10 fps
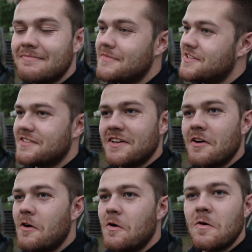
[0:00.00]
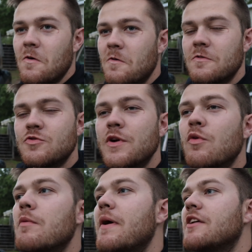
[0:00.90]
So
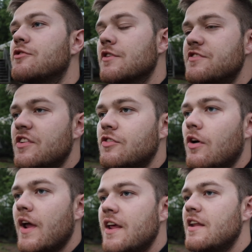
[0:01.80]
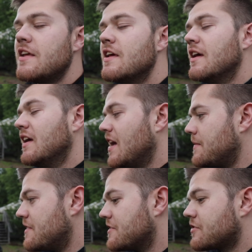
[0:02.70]
21 pounds to a 6R80. I
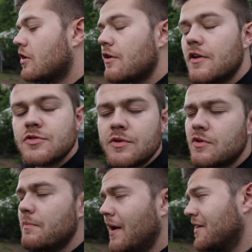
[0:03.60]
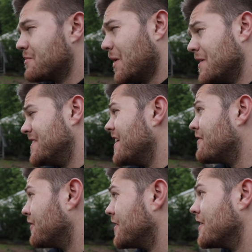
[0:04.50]
mean, this car on 21 pounds probably
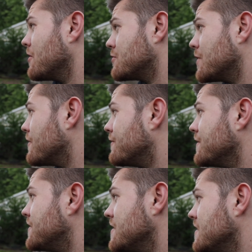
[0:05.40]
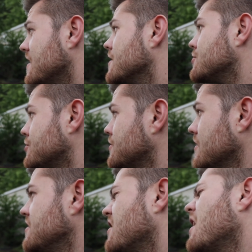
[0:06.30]
definitely go 1250-ish.
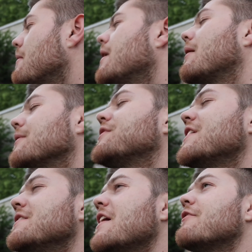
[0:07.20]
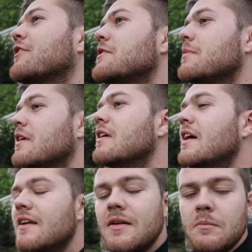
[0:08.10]
You know, I'm not going to say definitely, but
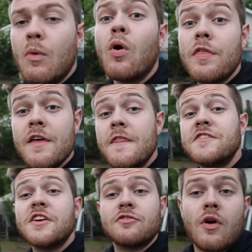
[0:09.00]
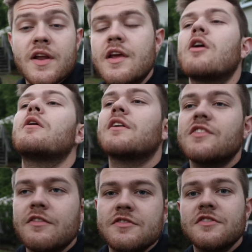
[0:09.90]
more than the 6R80 car because
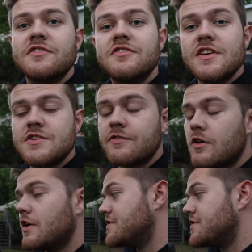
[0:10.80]
obviously it's a stick shift car.